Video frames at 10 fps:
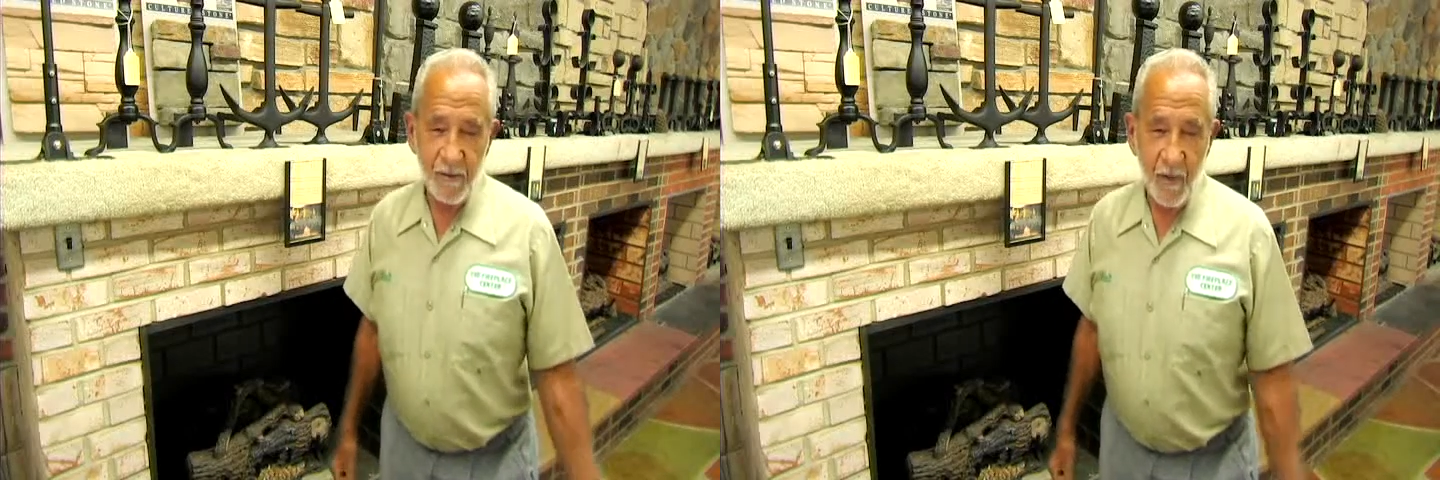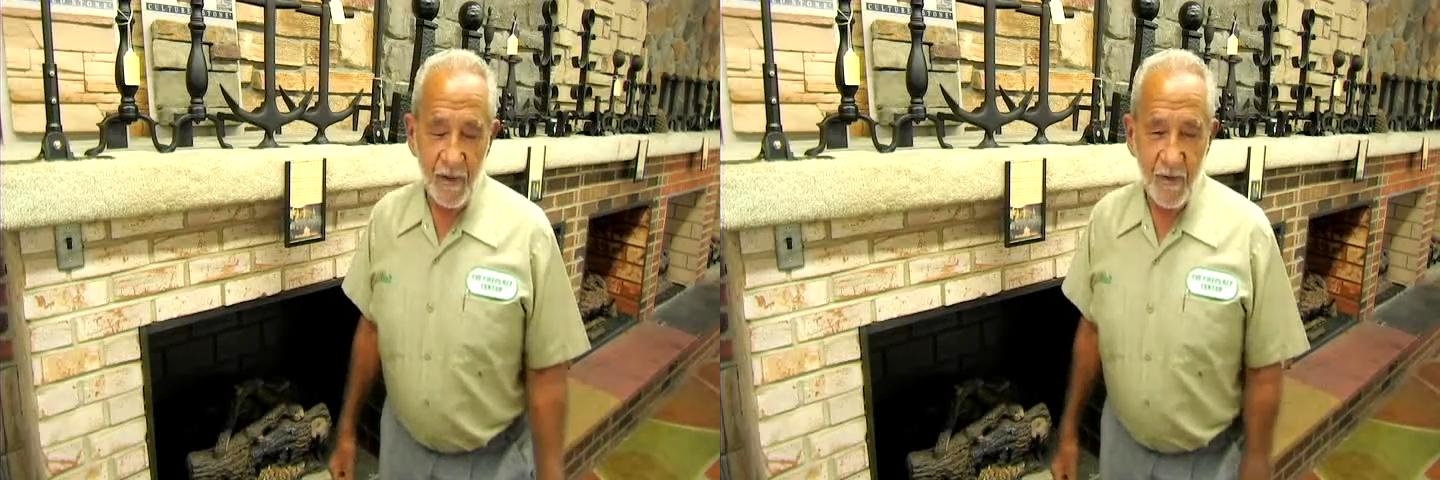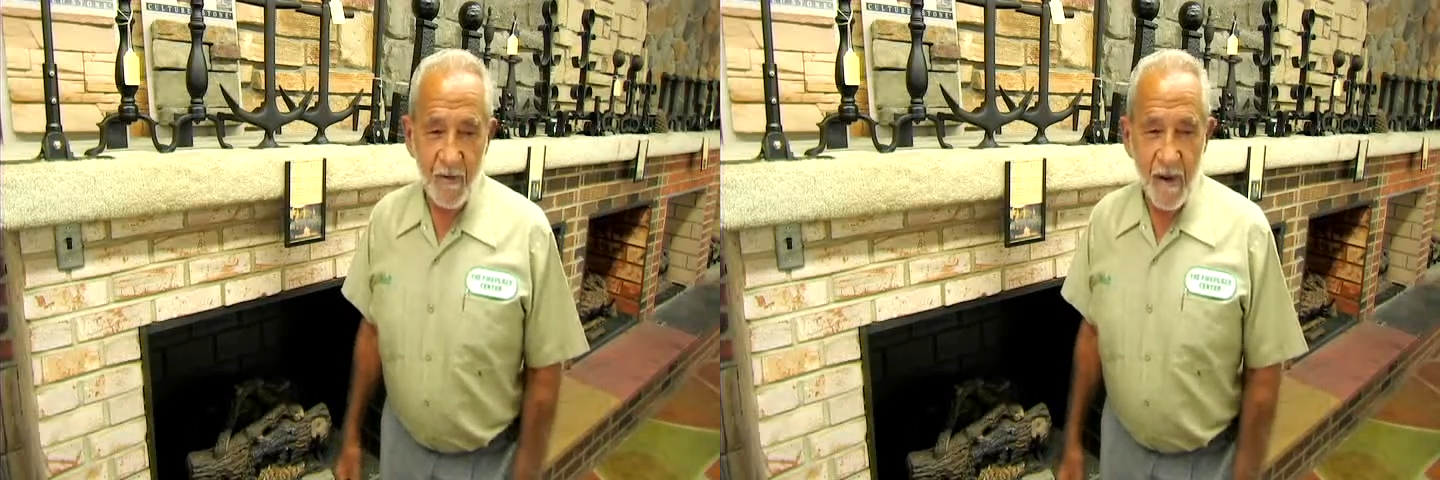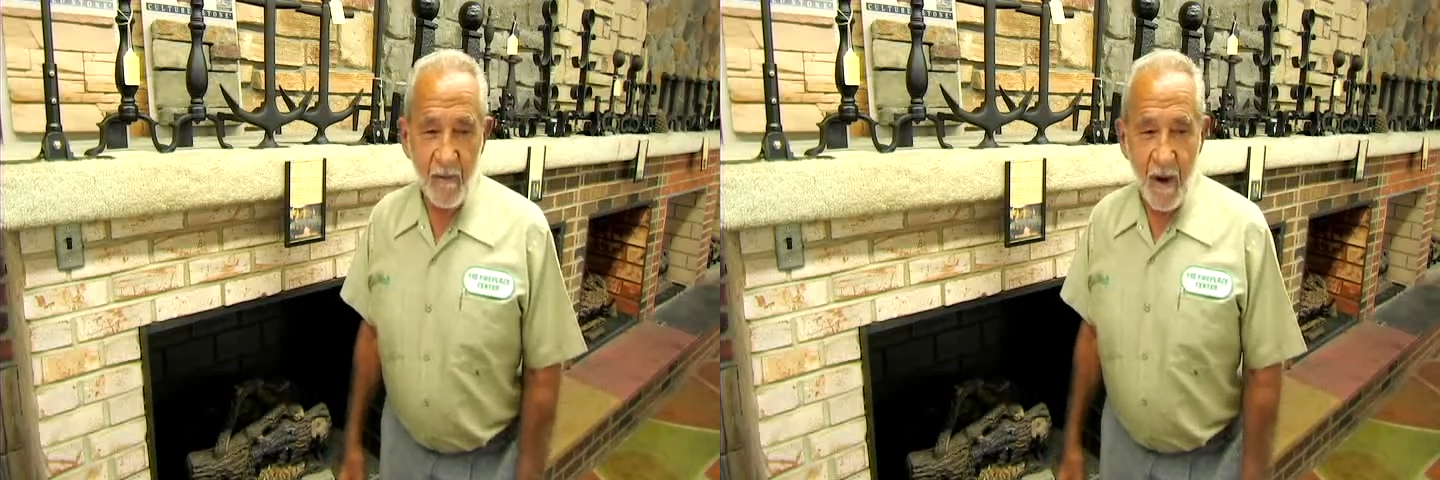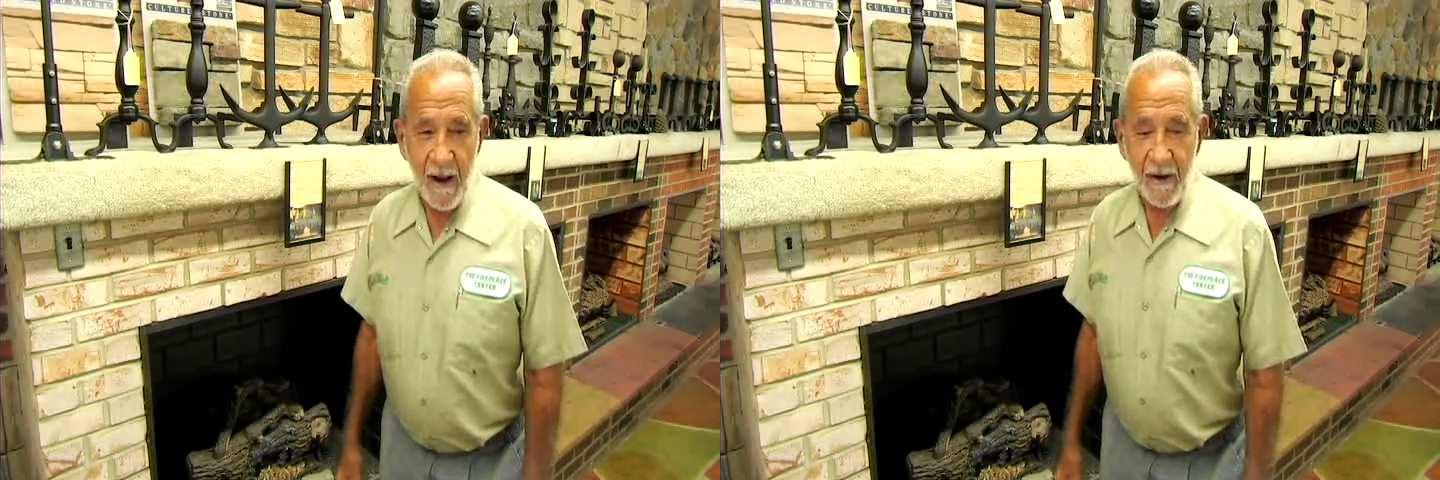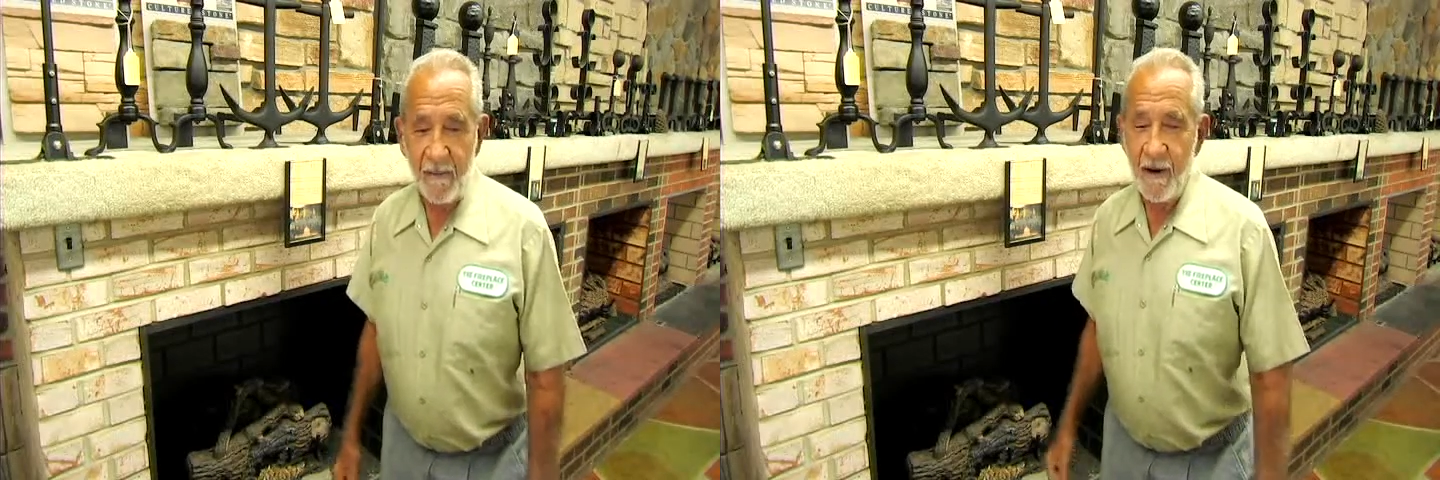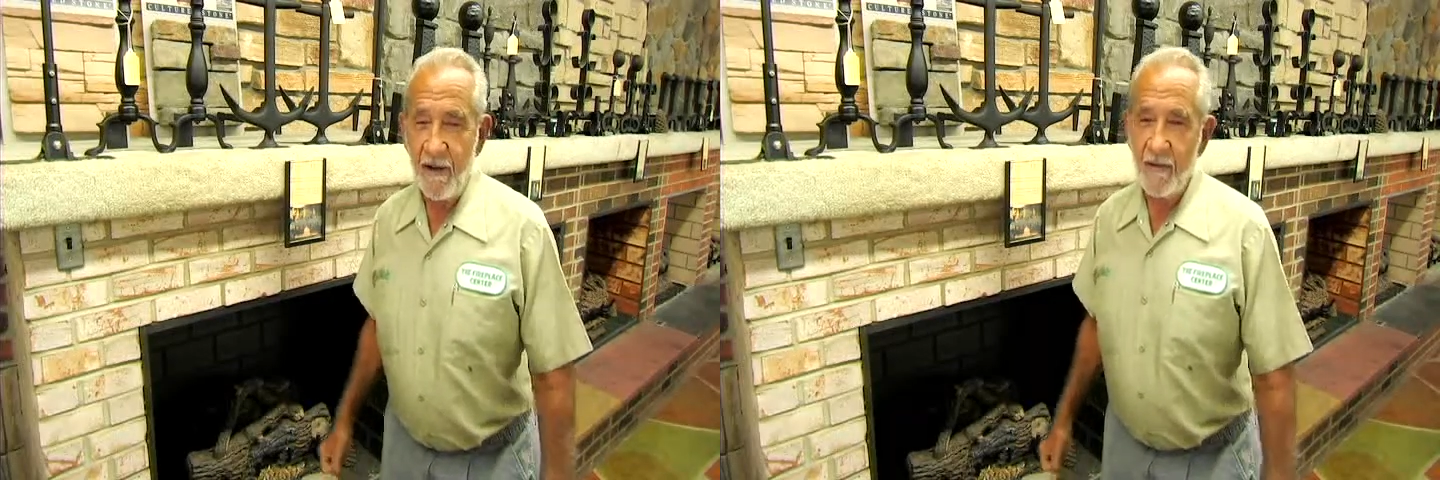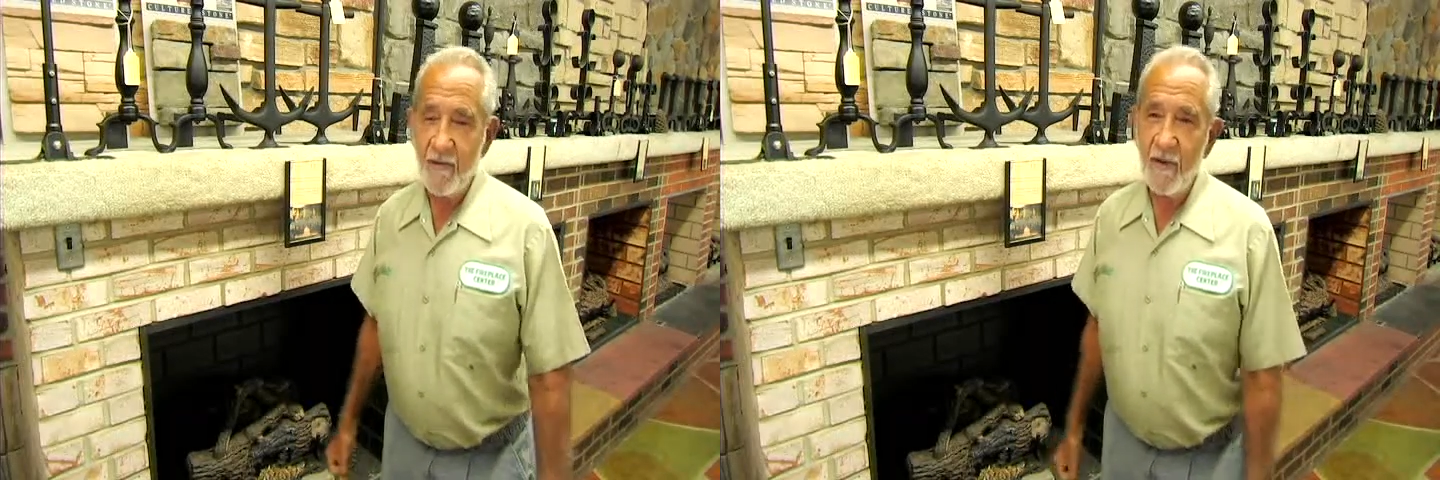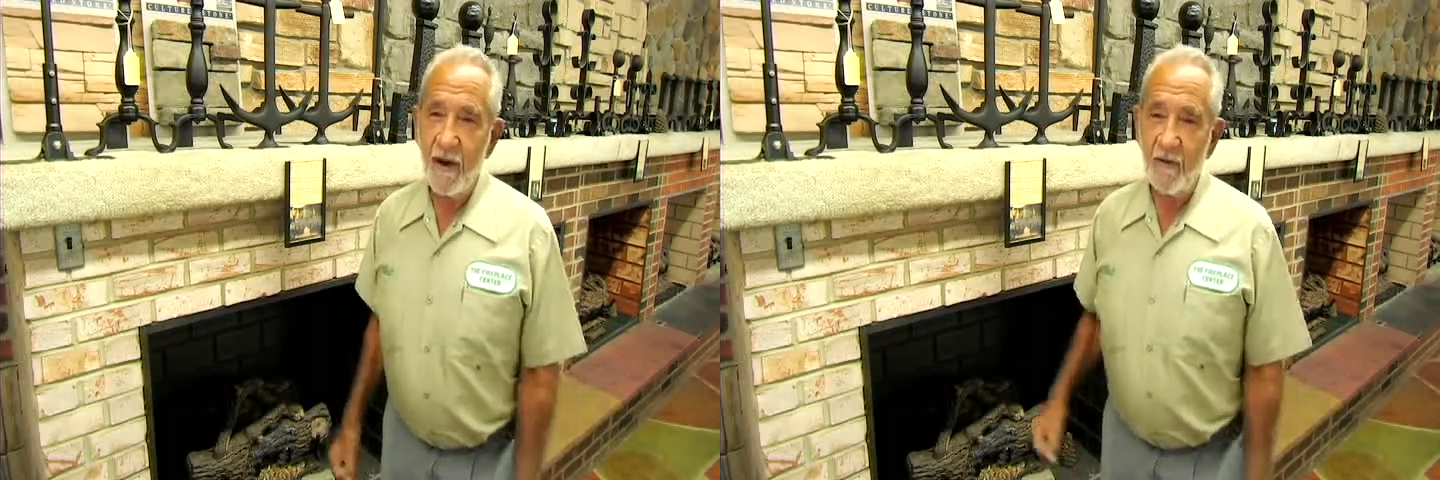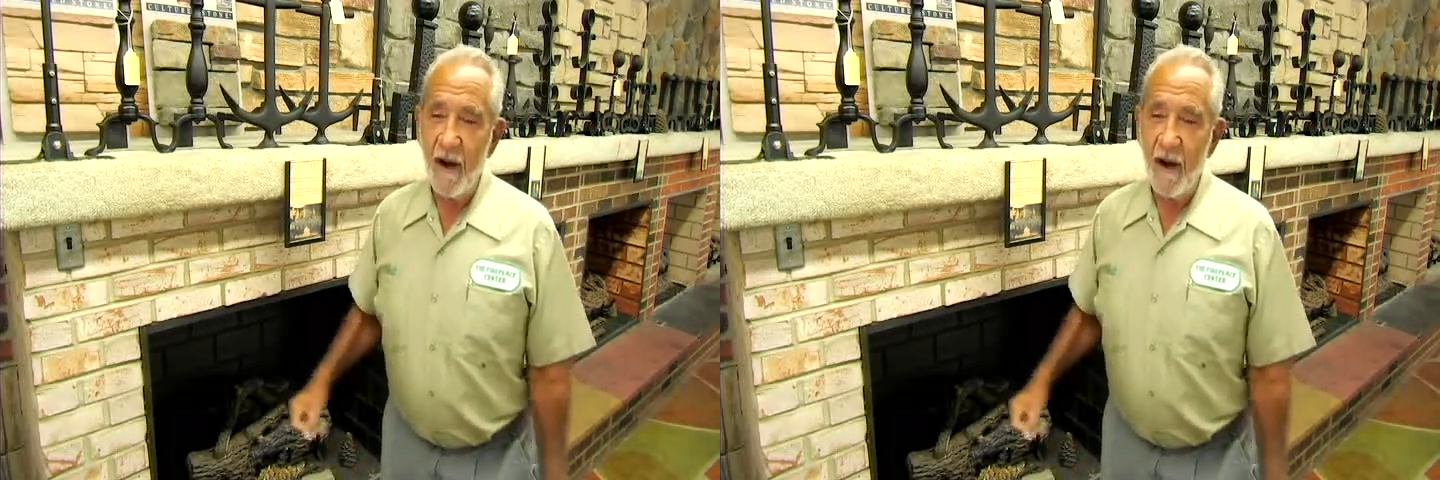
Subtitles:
went through my windup, and I threw that